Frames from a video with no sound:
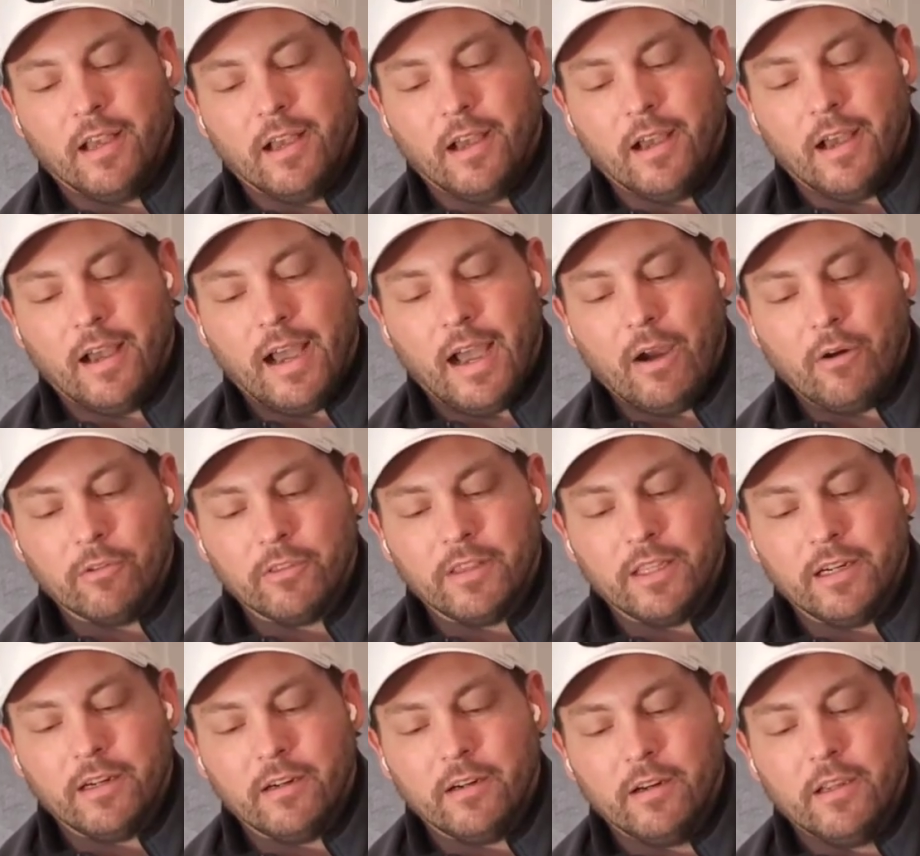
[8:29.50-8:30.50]
out
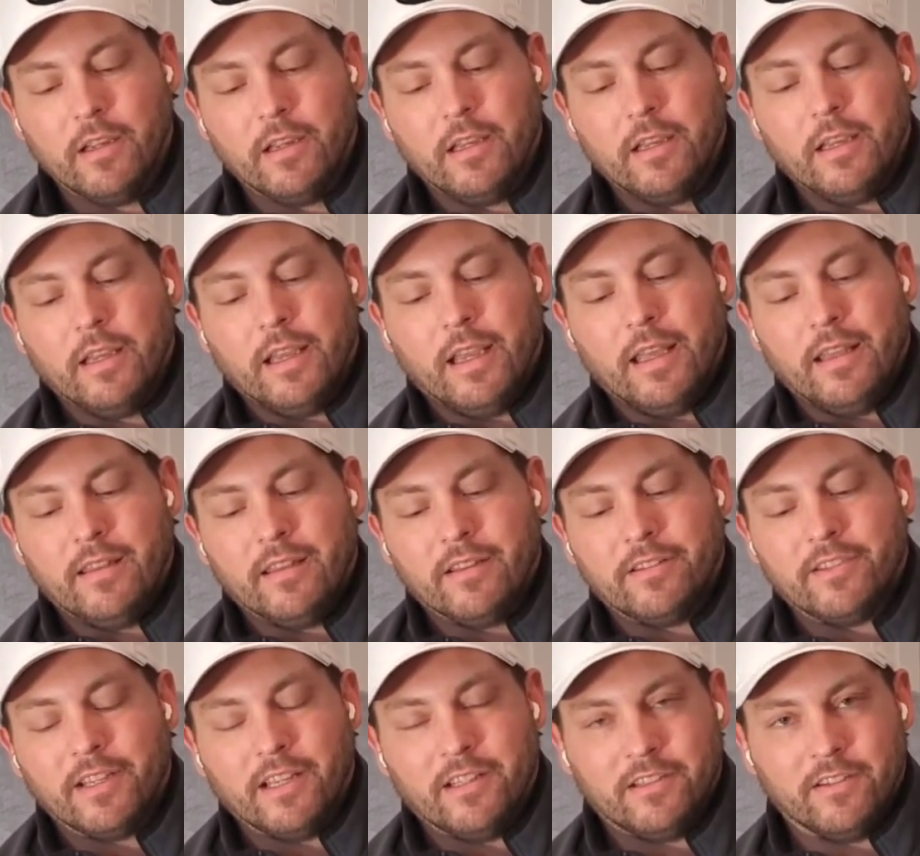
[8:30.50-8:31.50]
there in
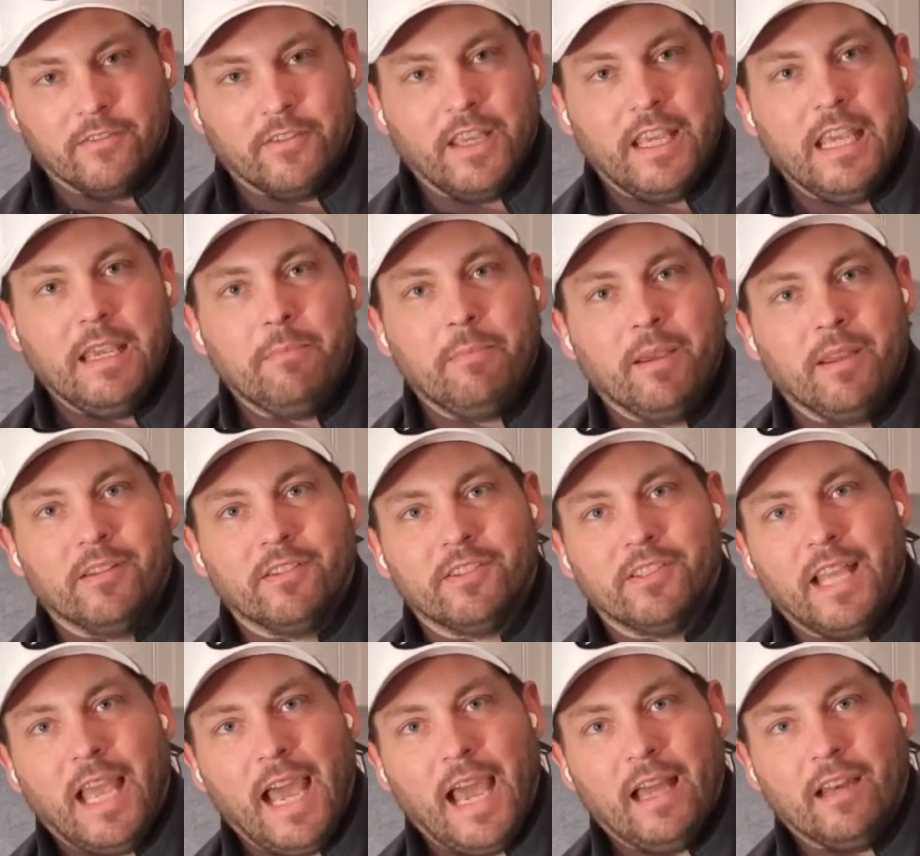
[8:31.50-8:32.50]
the sense of keeping
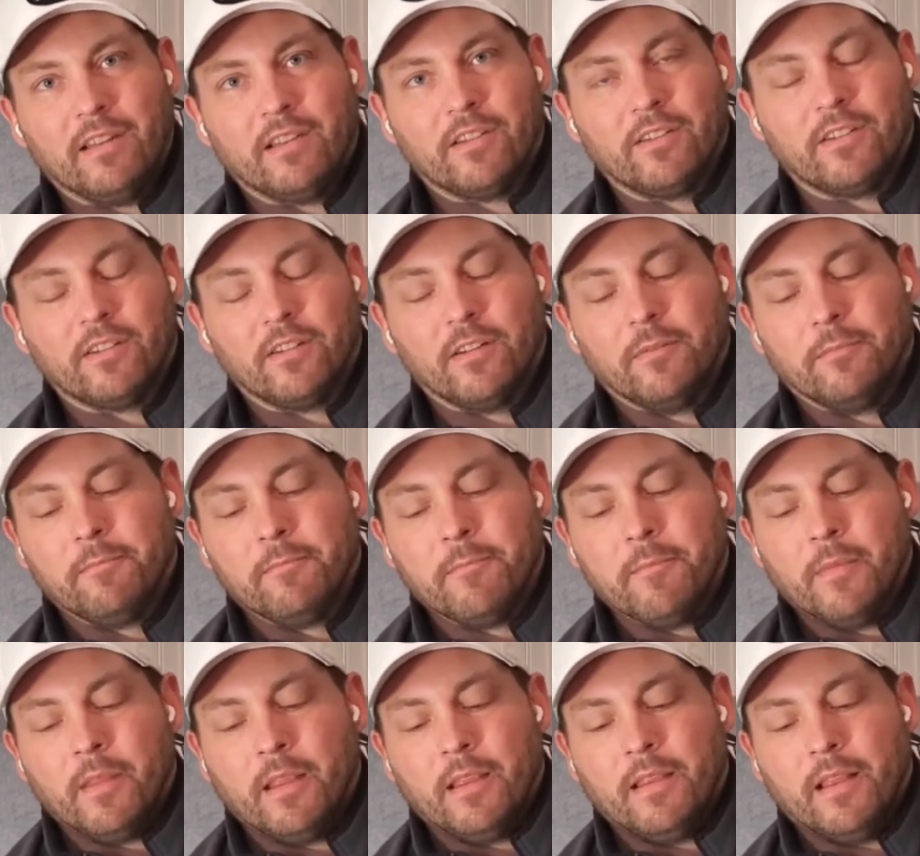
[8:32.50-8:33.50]
stats.
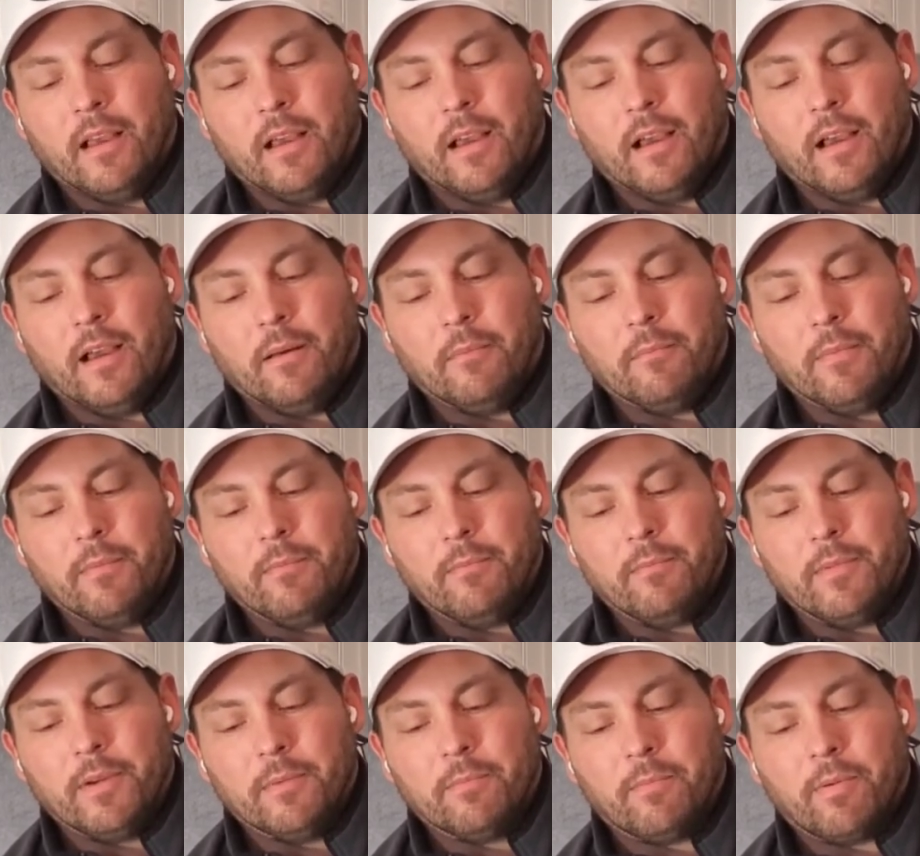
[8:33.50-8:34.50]

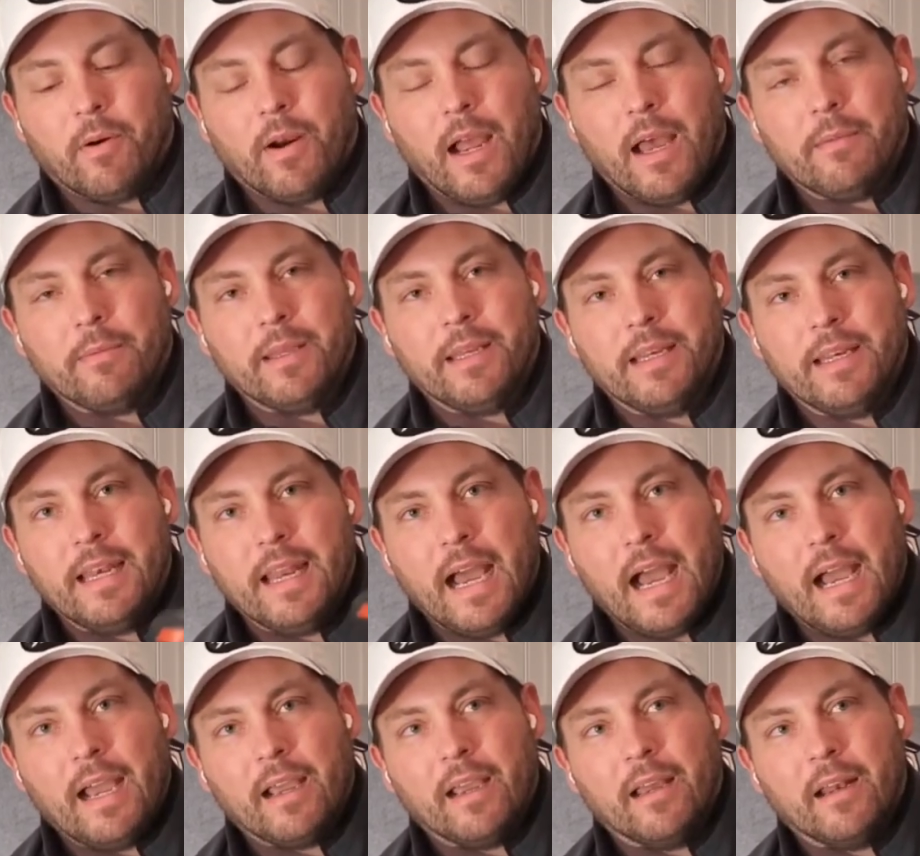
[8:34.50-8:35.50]
You're probably
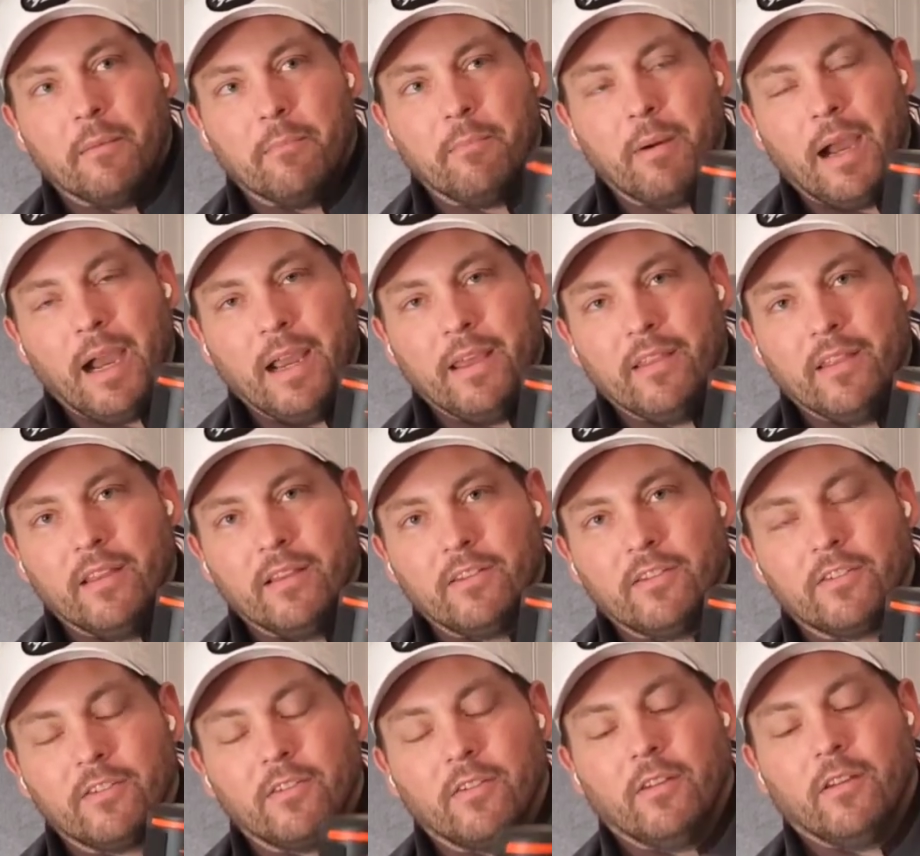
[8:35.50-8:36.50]
not gonna buy
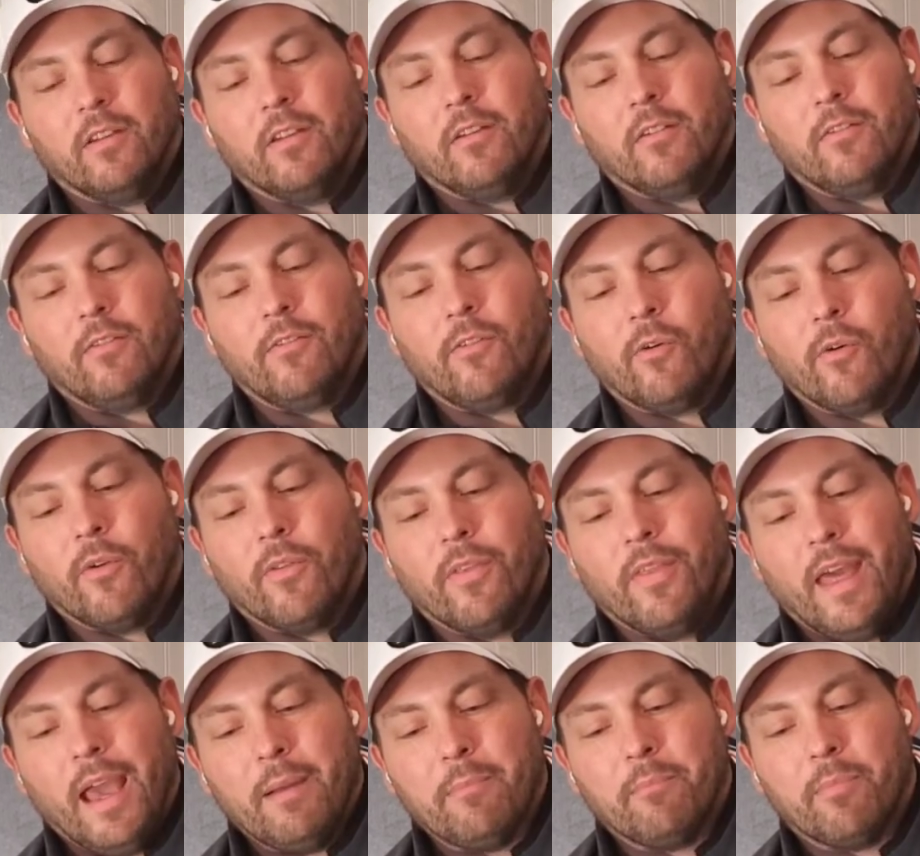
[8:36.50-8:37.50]
this for
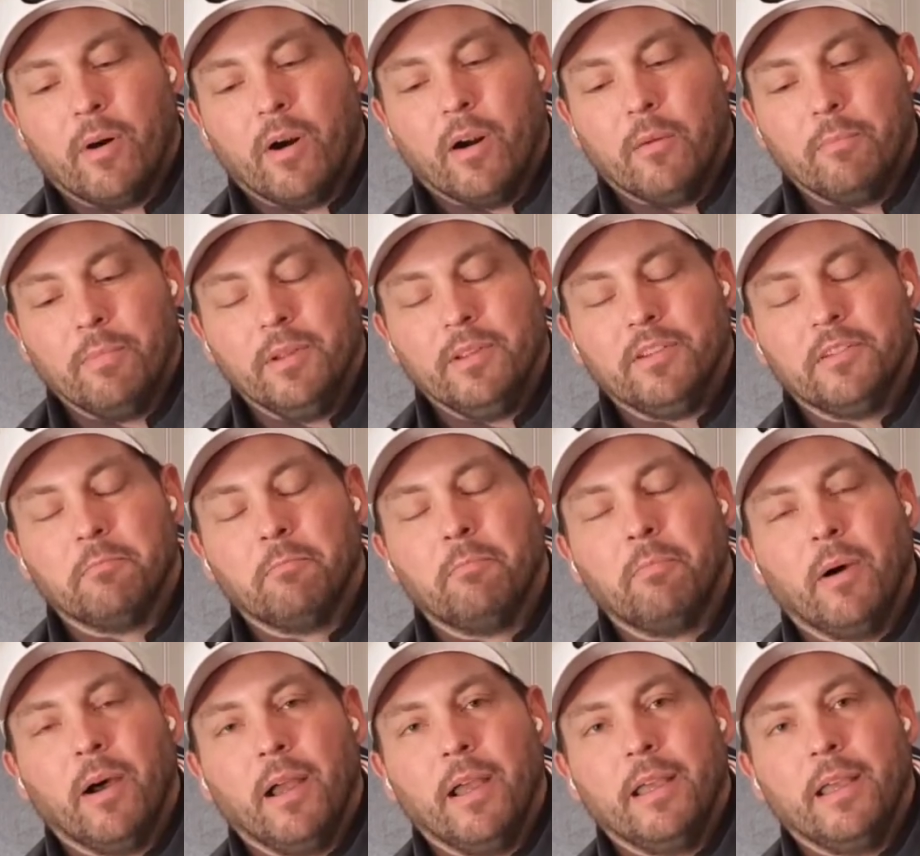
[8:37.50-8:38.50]
that purpose,
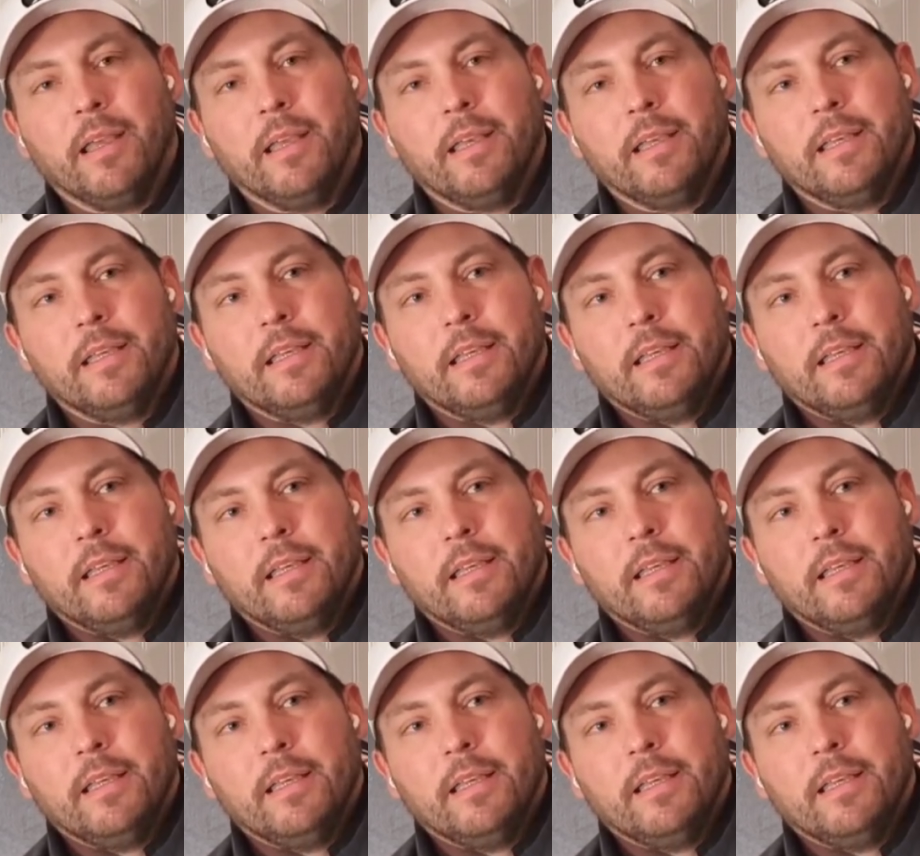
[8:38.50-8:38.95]
but